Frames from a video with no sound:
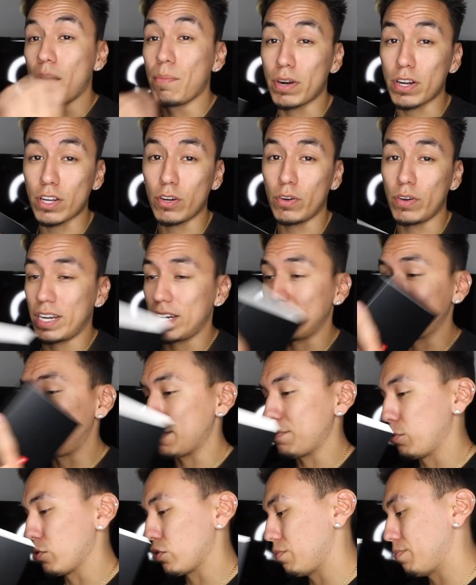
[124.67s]
I'm gonna go ahead and
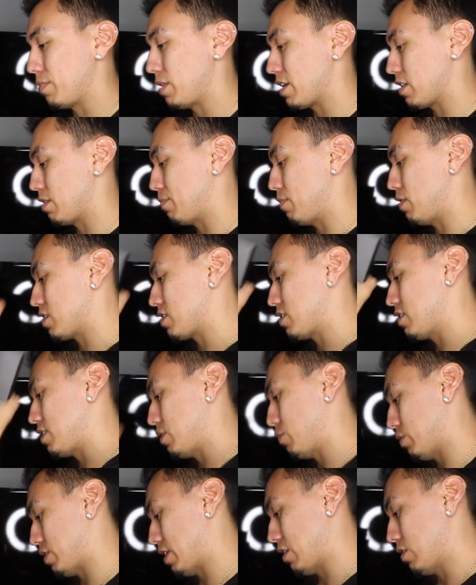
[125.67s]
take both of them out of the box to
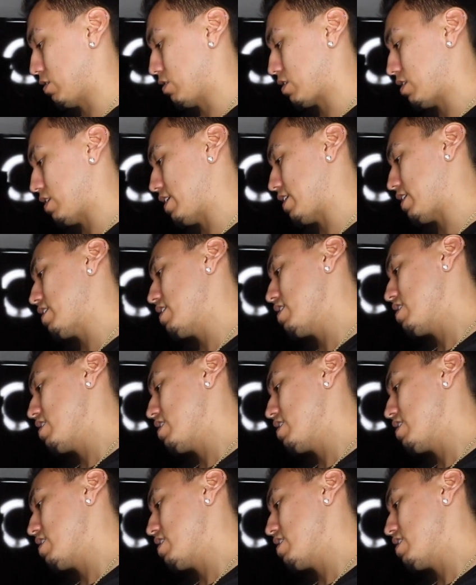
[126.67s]
see what they look like.